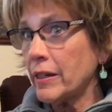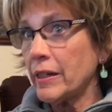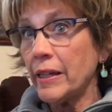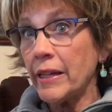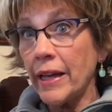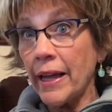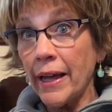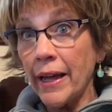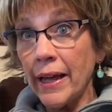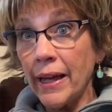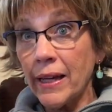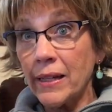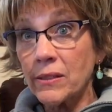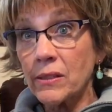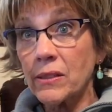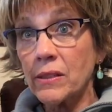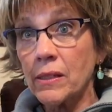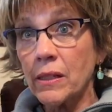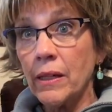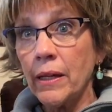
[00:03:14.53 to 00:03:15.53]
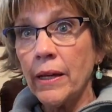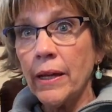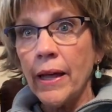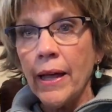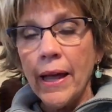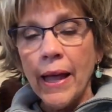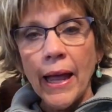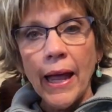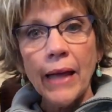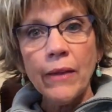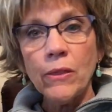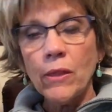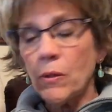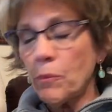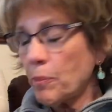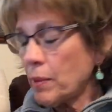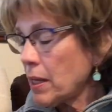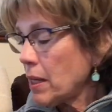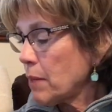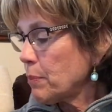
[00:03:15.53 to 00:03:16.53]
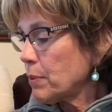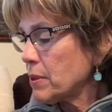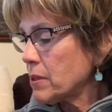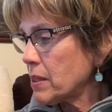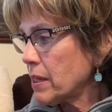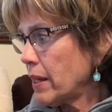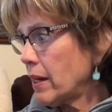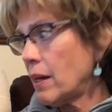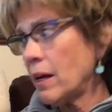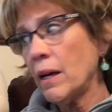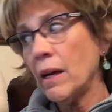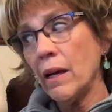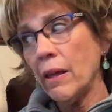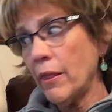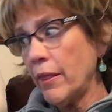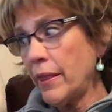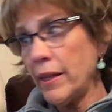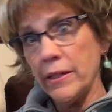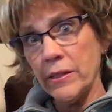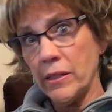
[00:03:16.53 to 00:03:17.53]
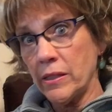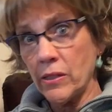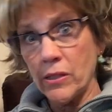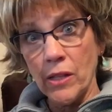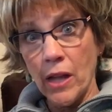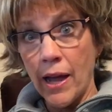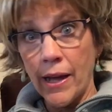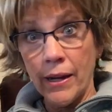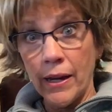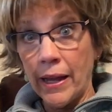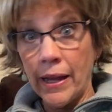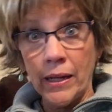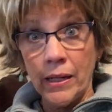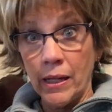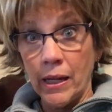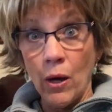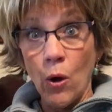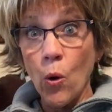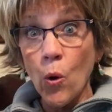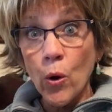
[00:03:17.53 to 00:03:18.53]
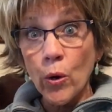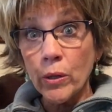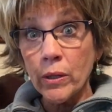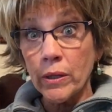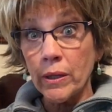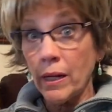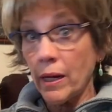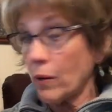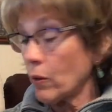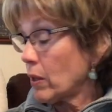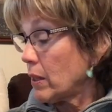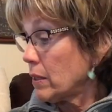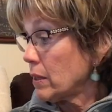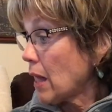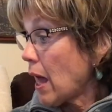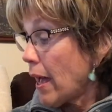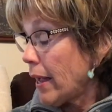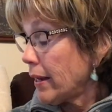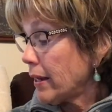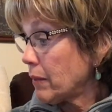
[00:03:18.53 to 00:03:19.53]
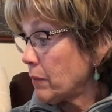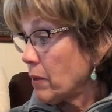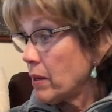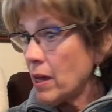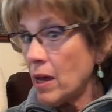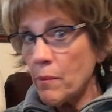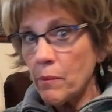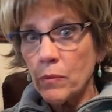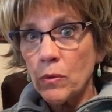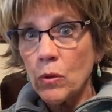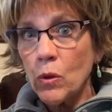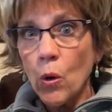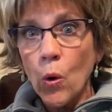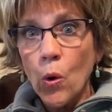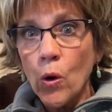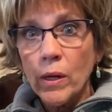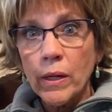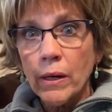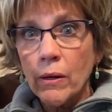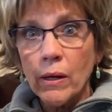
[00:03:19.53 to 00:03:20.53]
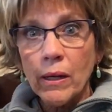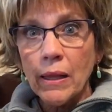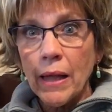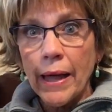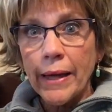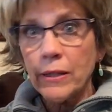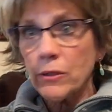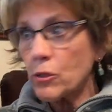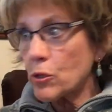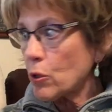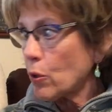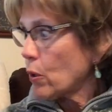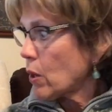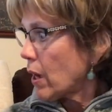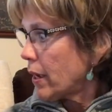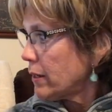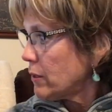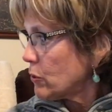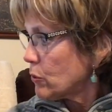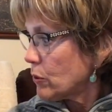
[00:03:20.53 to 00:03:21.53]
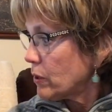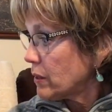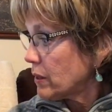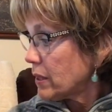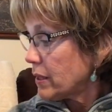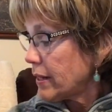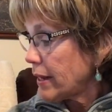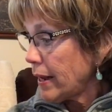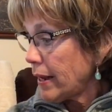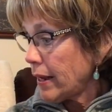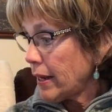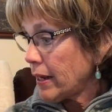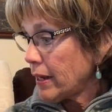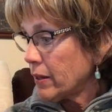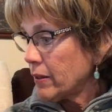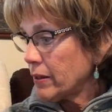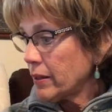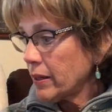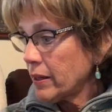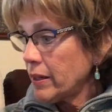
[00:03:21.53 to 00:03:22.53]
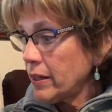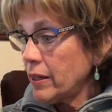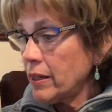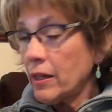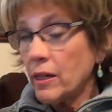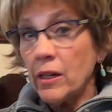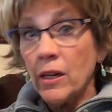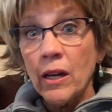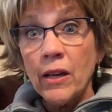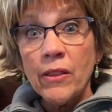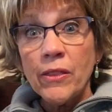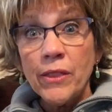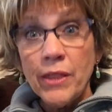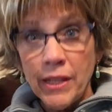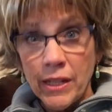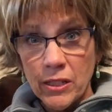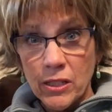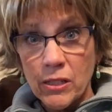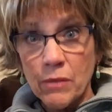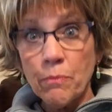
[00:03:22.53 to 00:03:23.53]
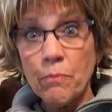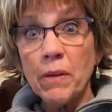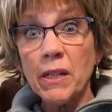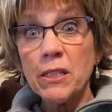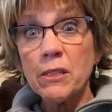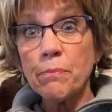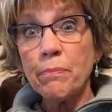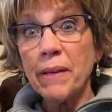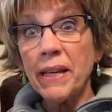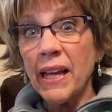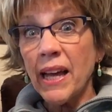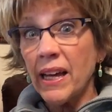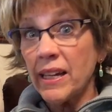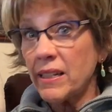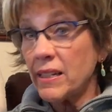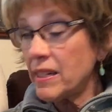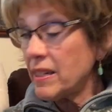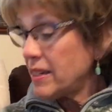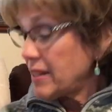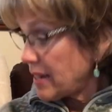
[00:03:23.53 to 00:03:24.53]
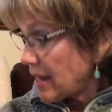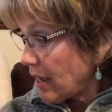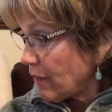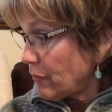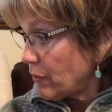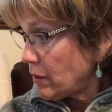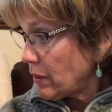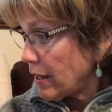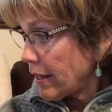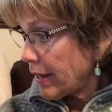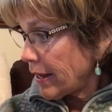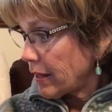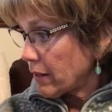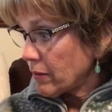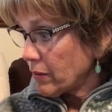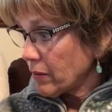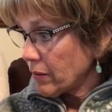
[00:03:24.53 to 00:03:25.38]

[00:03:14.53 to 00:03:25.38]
Yes. And the people said, this is not any ordinary lion. Ordinary lions don't hunt during the day. This must be a devil lion.